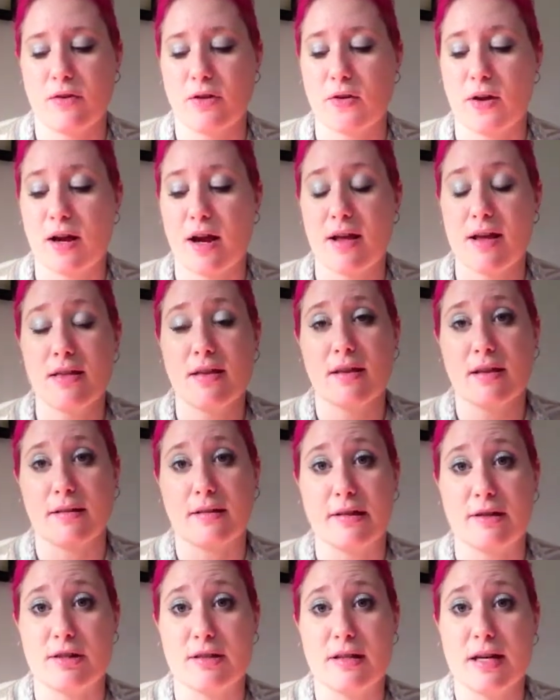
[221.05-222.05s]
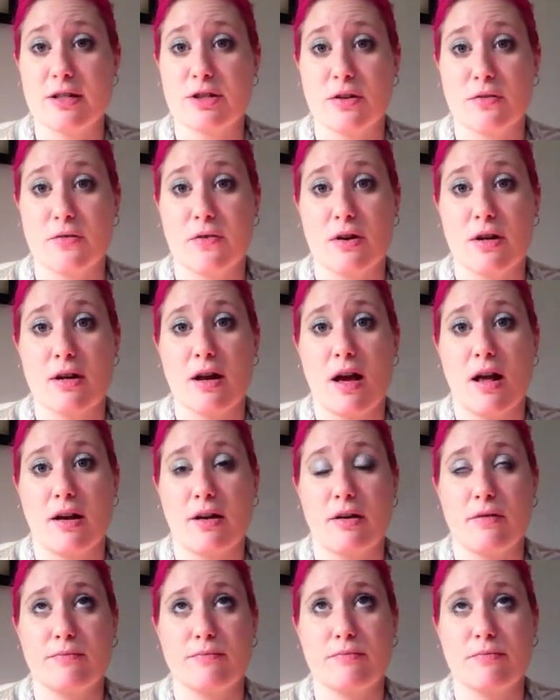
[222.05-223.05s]
So I got it in the clearance section for
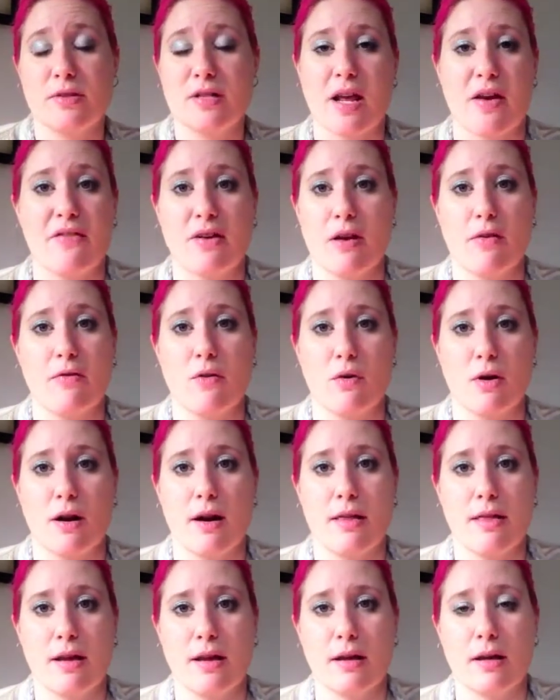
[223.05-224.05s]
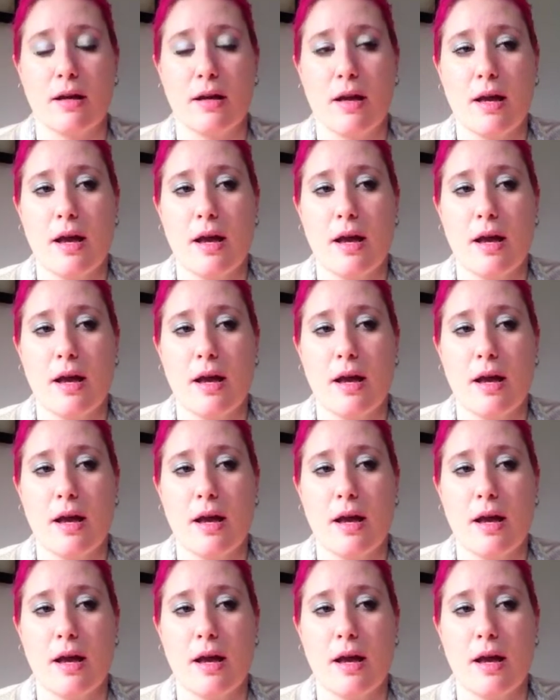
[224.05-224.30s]
$1.74, I think.